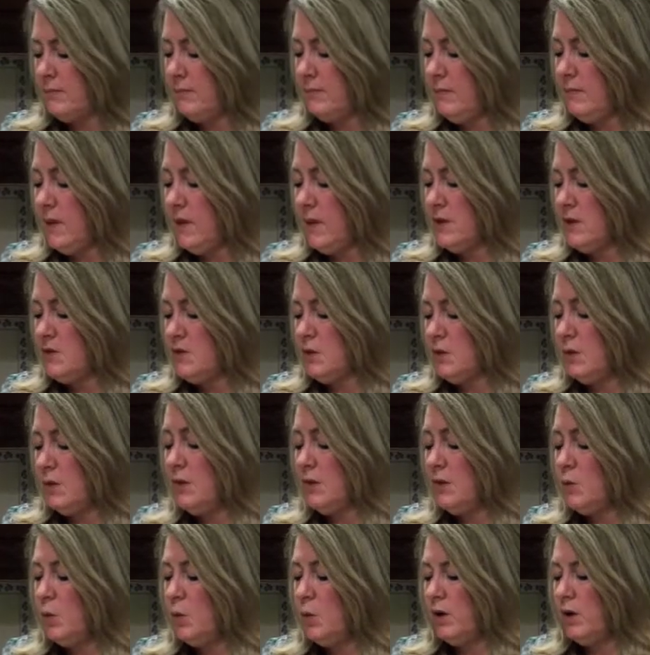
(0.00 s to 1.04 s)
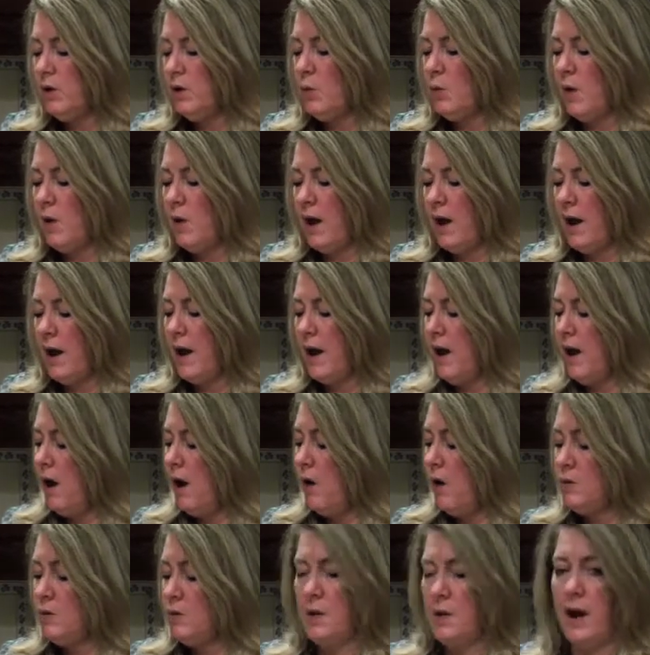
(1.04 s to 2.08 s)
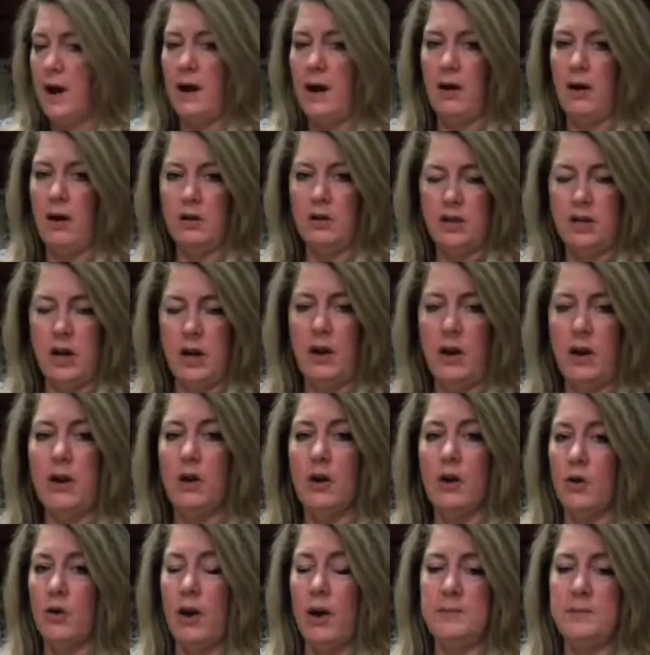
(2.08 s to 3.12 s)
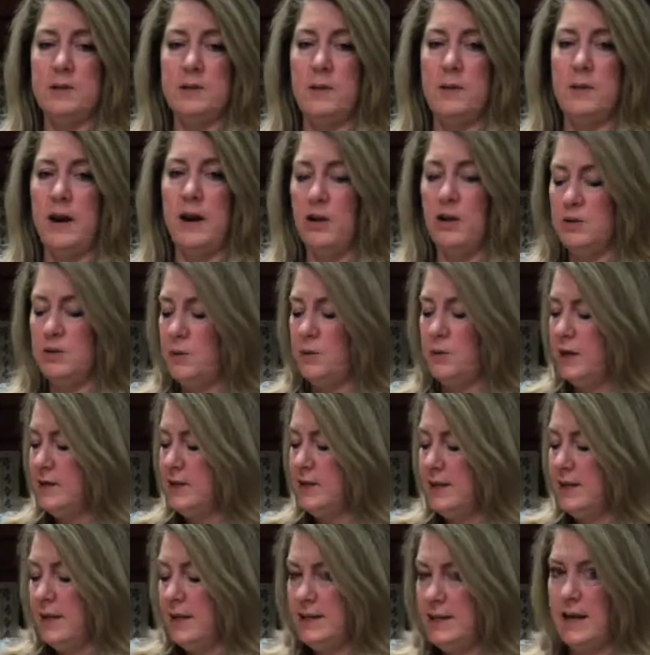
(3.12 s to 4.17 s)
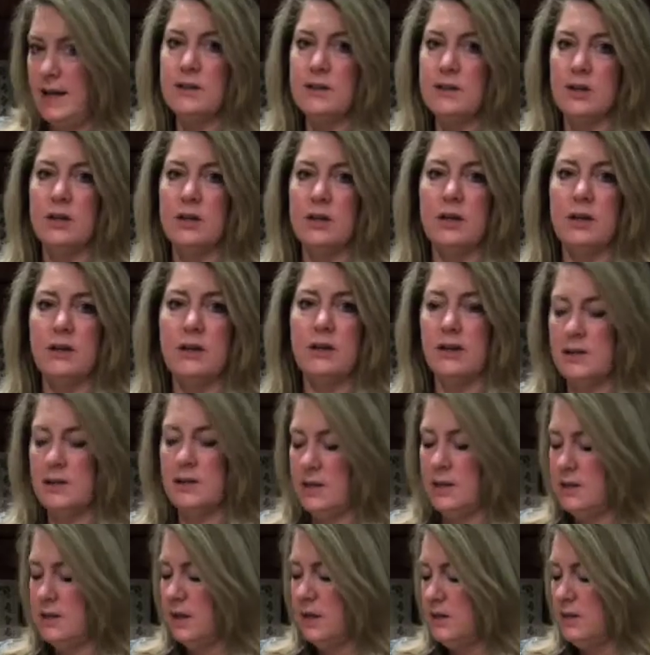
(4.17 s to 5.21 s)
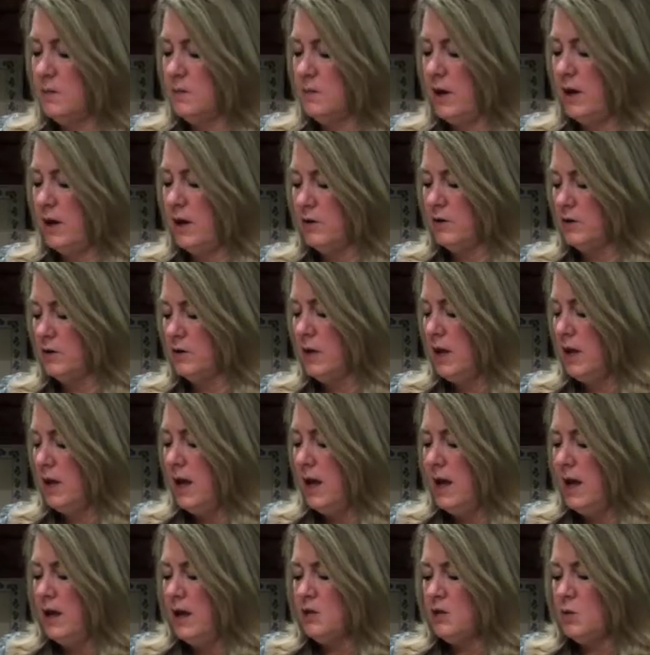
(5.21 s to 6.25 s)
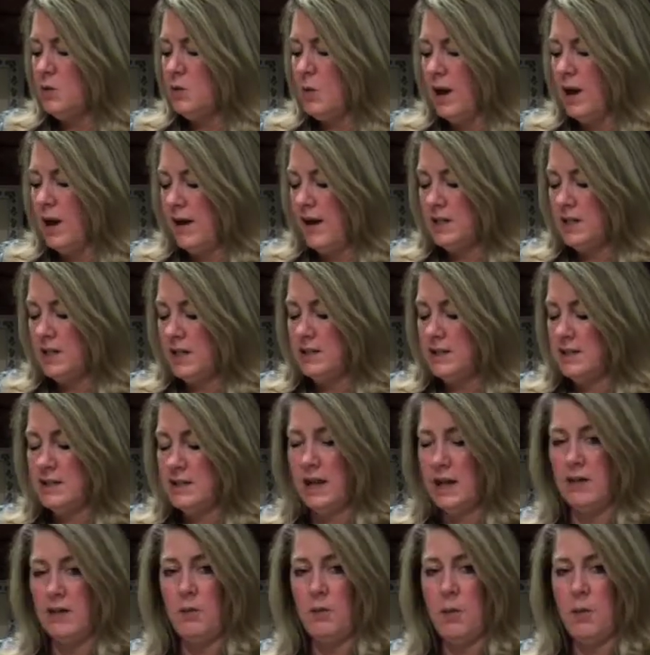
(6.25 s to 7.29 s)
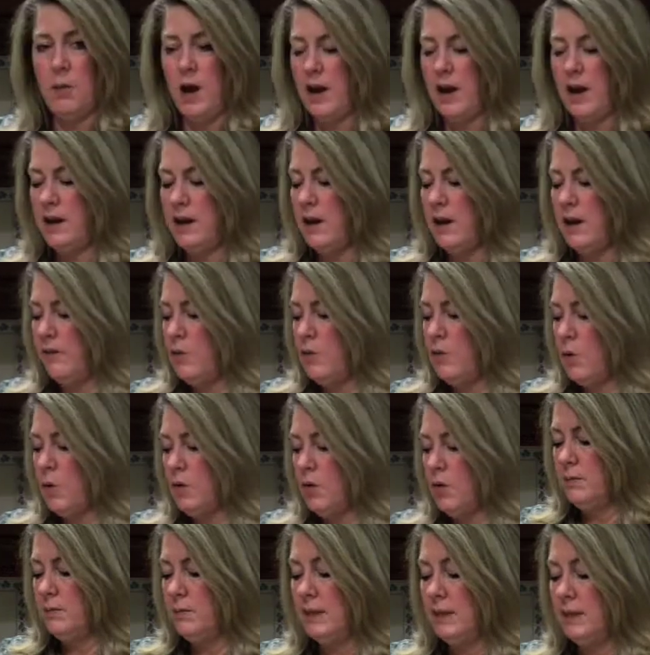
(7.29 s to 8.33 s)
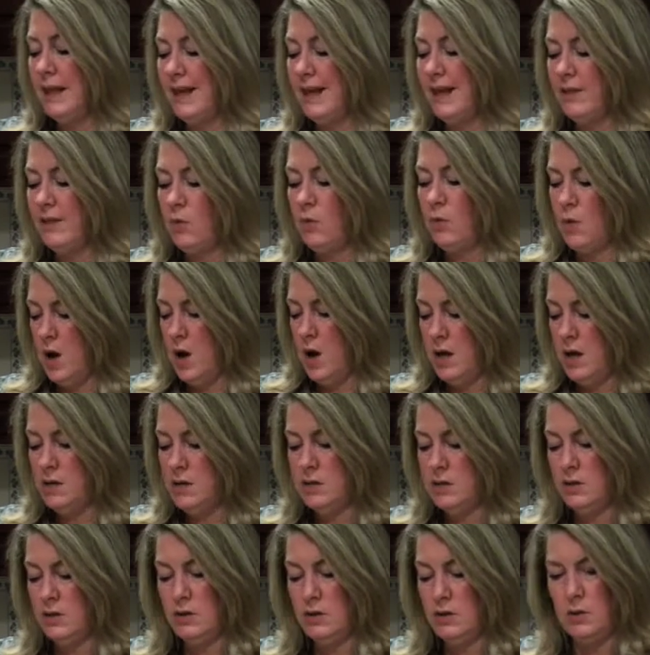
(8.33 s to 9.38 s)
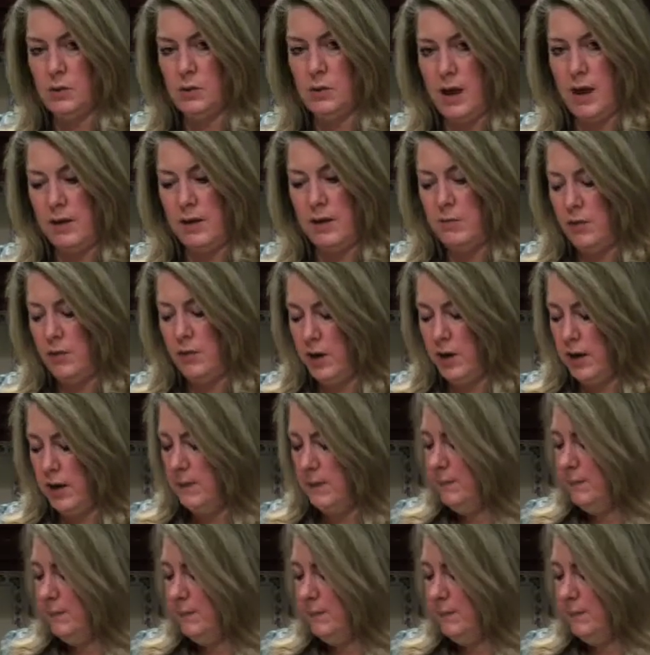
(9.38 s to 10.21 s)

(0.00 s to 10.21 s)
So in the winter, what I always buy are cherry or grape tomatoes because they taste good. They taste like tomatoes. So what I've done is taken the pint and I've quartered lengthwise so that they're kind of pretty.